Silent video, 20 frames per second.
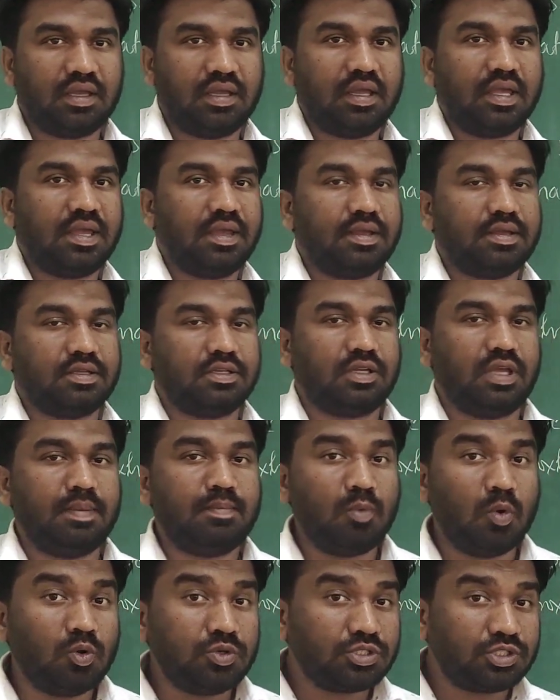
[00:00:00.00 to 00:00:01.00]
a
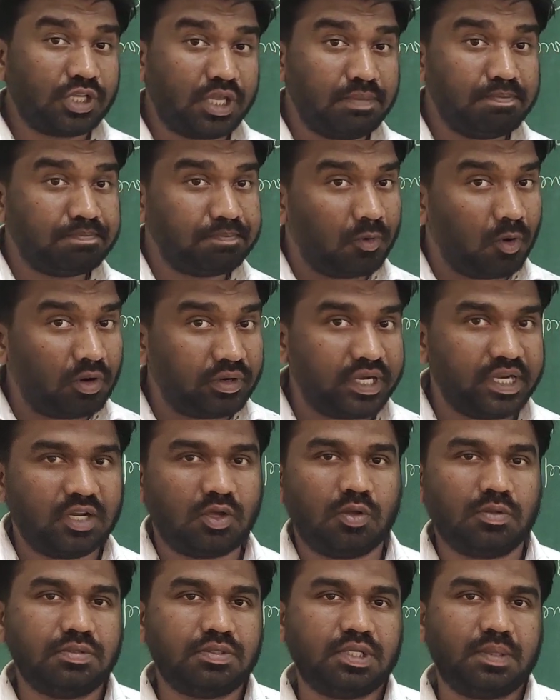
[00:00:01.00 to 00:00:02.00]
most important
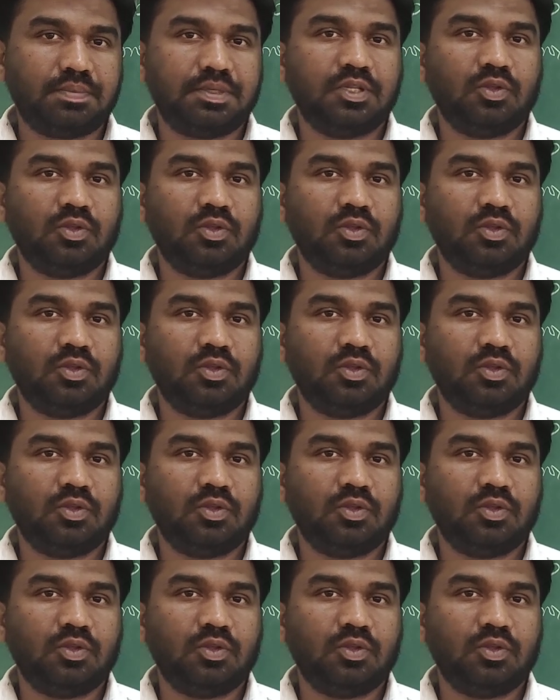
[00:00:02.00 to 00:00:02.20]
concept